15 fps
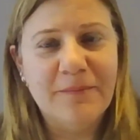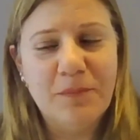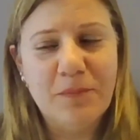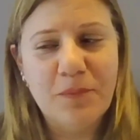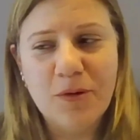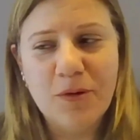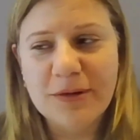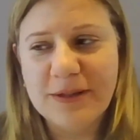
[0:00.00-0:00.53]

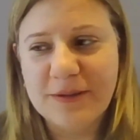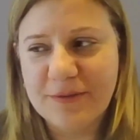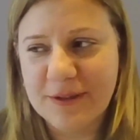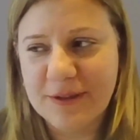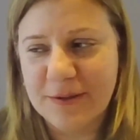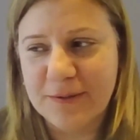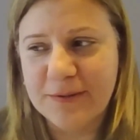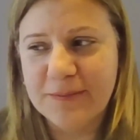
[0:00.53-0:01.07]
more
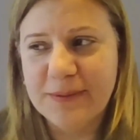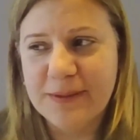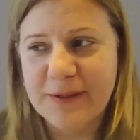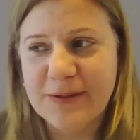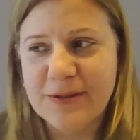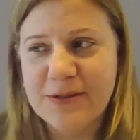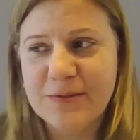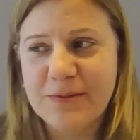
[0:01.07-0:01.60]
difficult
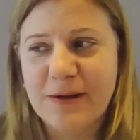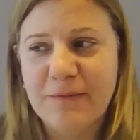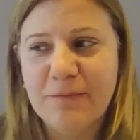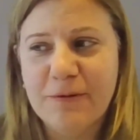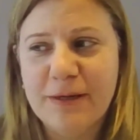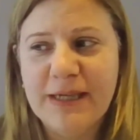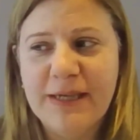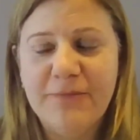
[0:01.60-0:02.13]
because
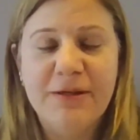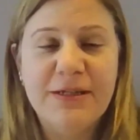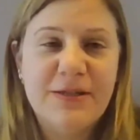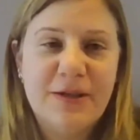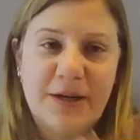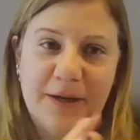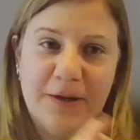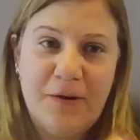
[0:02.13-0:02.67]
we
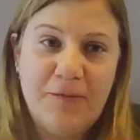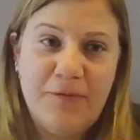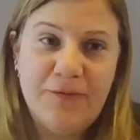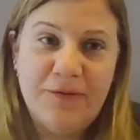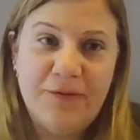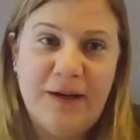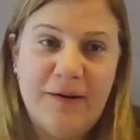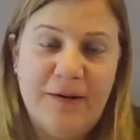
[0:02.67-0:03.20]
started off
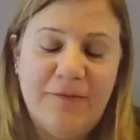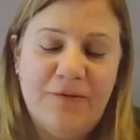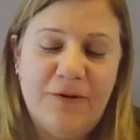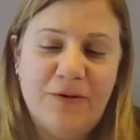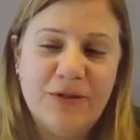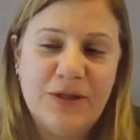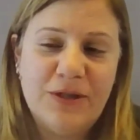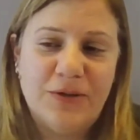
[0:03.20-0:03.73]

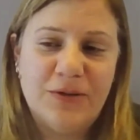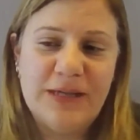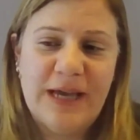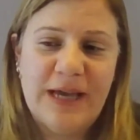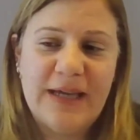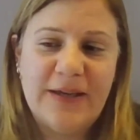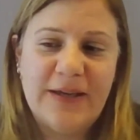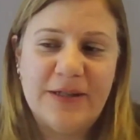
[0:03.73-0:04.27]
focusing on
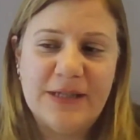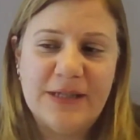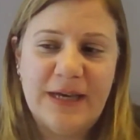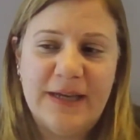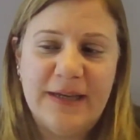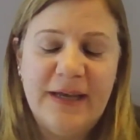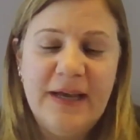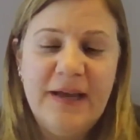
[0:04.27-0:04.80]
tankers,
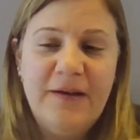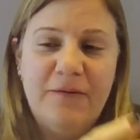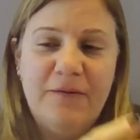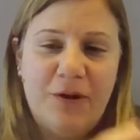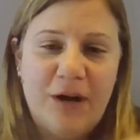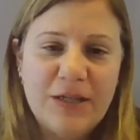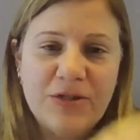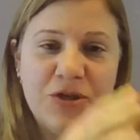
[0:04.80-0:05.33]
and
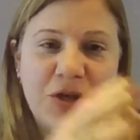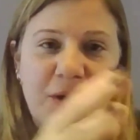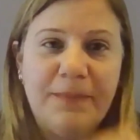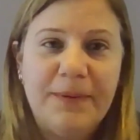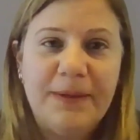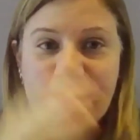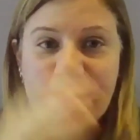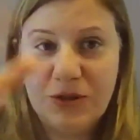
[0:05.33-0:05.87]
for us
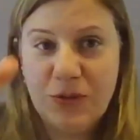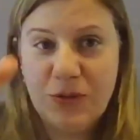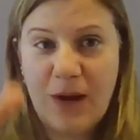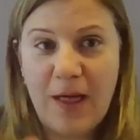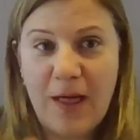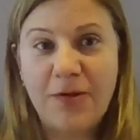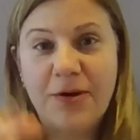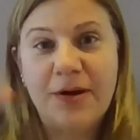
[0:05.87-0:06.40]
jumping into
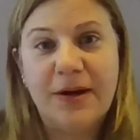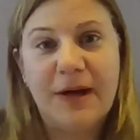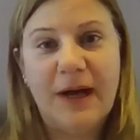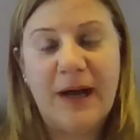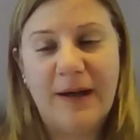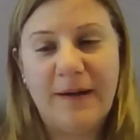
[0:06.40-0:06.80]
other